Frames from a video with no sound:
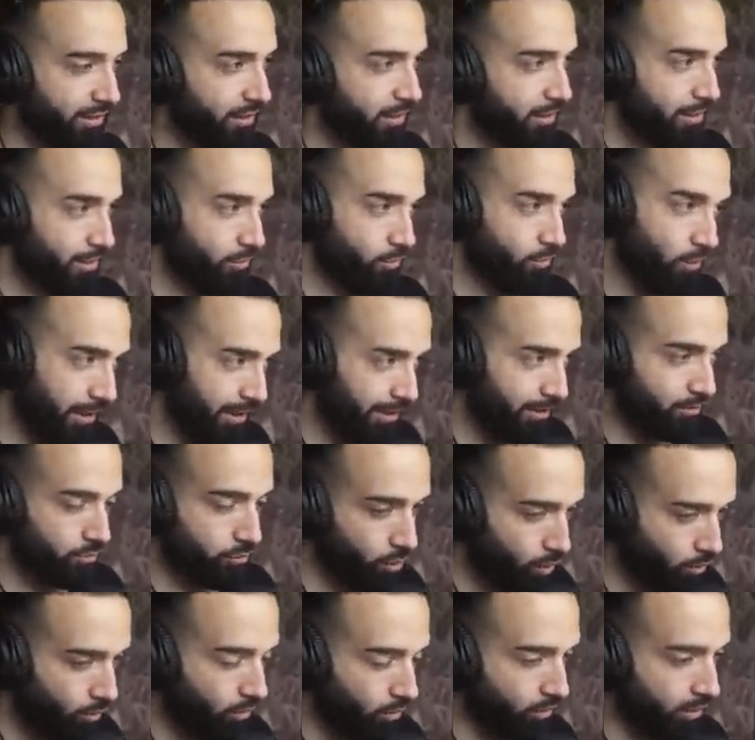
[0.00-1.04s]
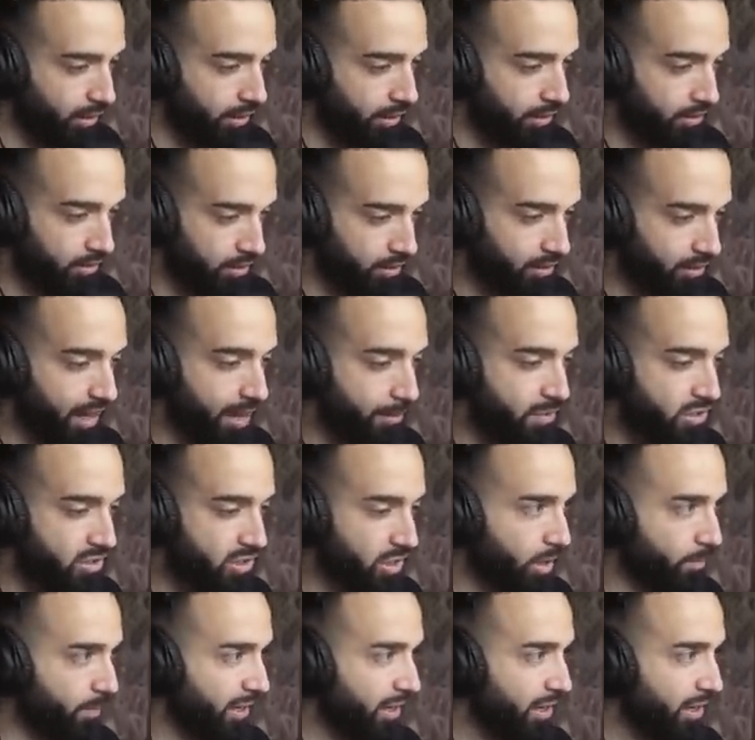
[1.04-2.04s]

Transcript: Well, don't worry. The time is coming.